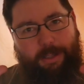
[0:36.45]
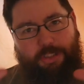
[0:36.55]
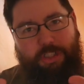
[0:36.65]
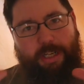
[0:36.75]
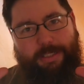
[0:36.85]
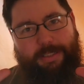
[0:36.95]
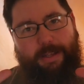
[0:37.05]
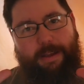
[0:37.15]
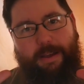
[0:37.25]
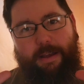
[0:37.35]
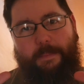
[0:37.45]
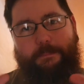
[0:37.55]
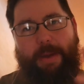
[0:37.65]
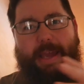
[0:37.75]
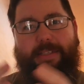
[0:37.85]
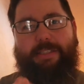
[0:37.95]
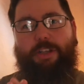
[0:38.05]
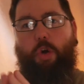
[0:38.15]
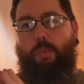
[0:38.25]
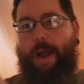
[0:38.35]
just
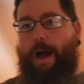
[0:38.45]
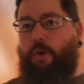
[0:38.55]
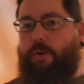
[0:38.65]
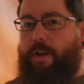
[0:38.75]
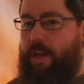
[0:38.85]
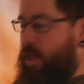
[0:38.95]
based around